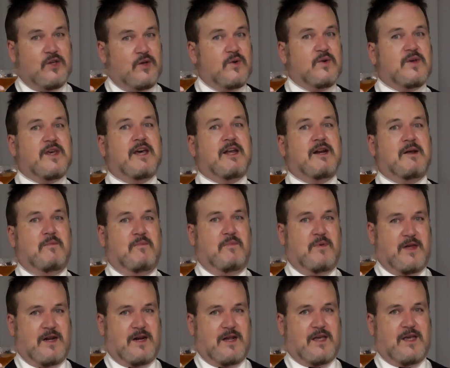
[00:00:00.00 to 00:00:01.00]
you get a
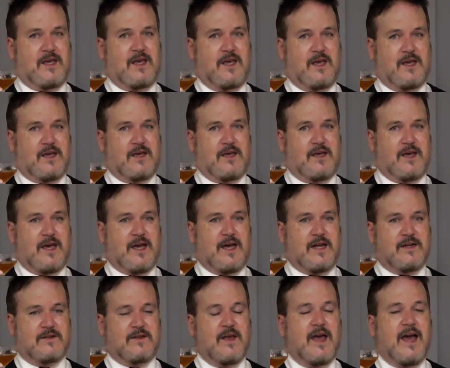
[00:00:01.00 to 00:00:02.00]
better kick
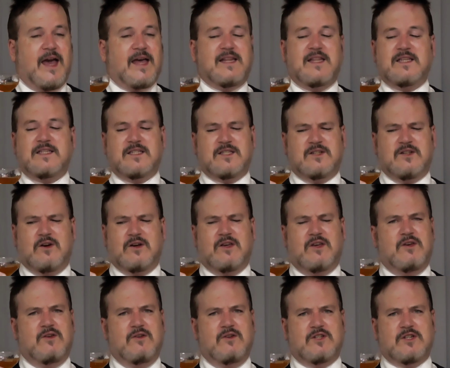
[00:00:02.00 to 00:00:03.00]
out of, and this is not
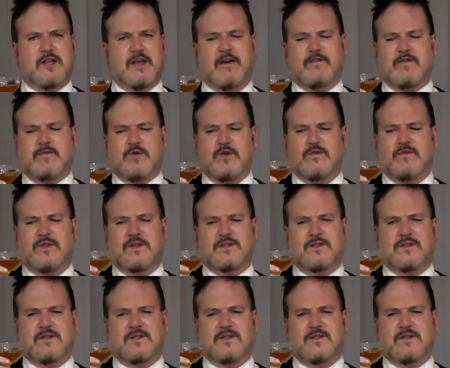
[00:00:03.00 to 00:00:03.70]
hugely overproof.